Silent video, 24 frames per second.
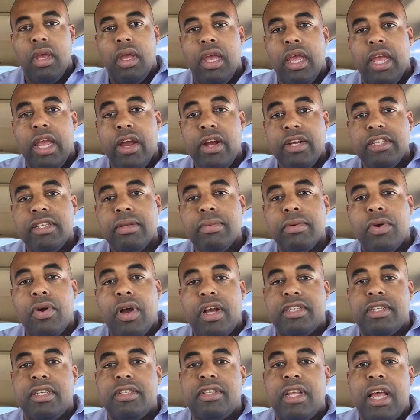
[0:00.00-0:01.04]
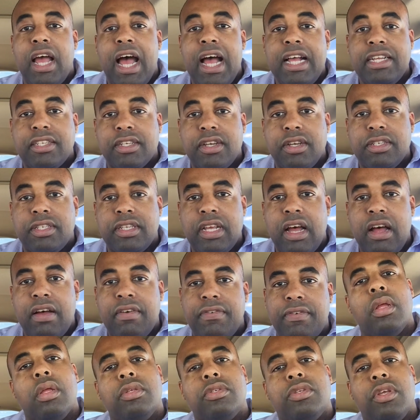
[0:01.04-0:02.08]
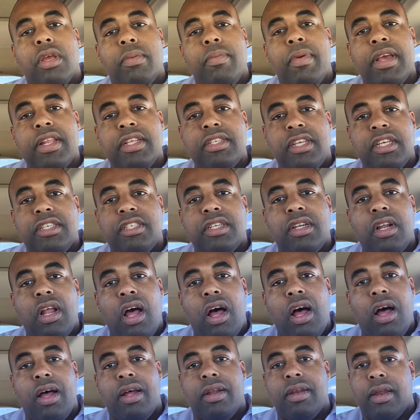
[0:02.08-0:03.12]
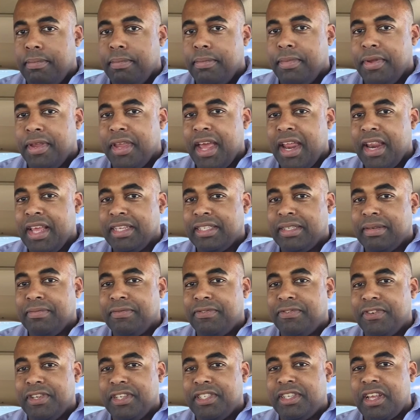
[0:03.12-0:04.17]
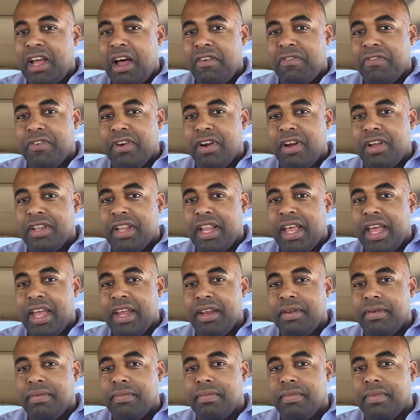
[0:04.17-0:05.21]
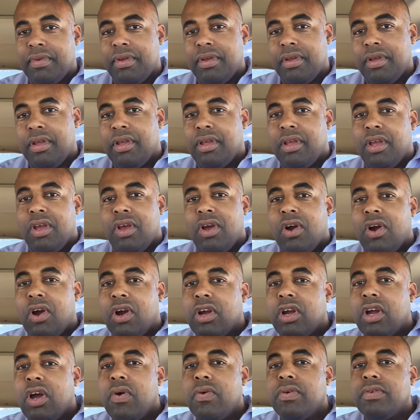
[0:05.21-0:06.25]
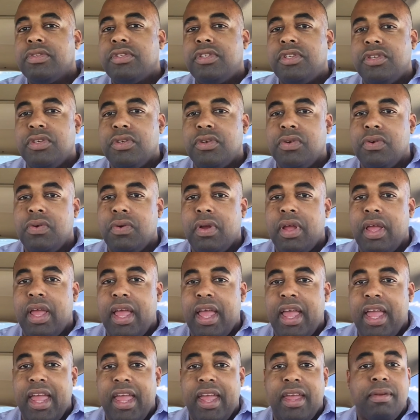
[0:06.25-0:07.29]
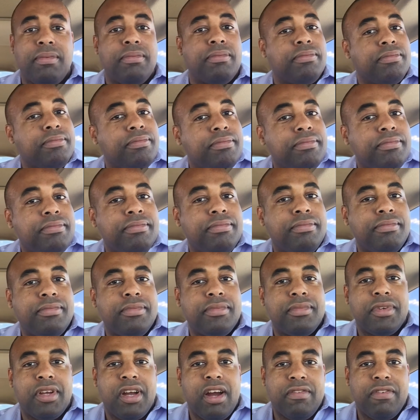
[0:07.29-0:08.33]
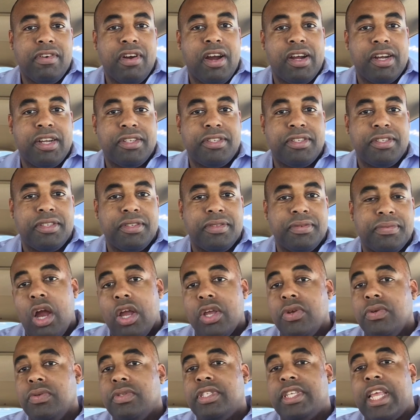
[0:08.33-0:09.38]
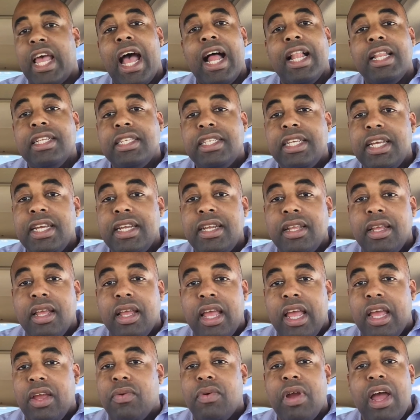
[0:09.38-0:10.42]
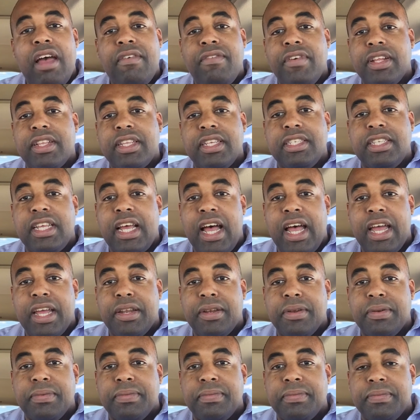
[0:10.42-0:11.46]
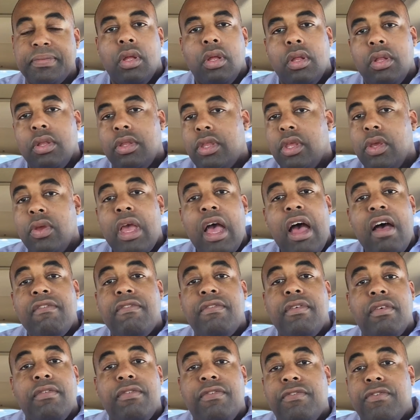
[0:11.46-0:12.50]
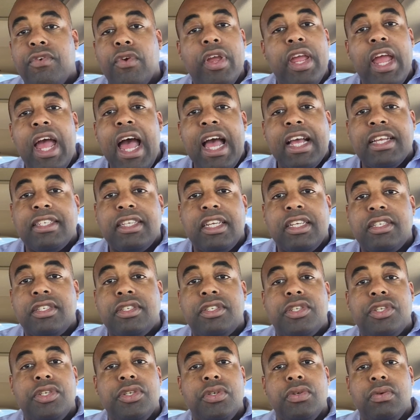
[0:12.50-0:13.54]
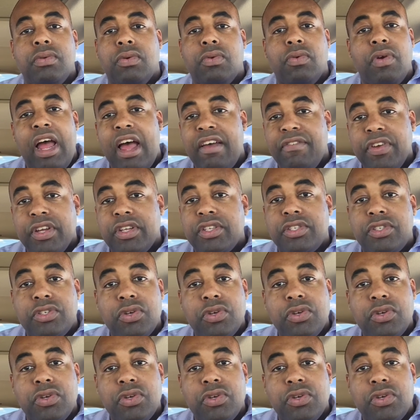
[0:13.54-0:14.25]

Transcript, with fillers: Here are some questions to ask yourself so you can make a decision on getting some free software online or going to a cover artist. Are you talented in graphic design? Do you have free access to graphic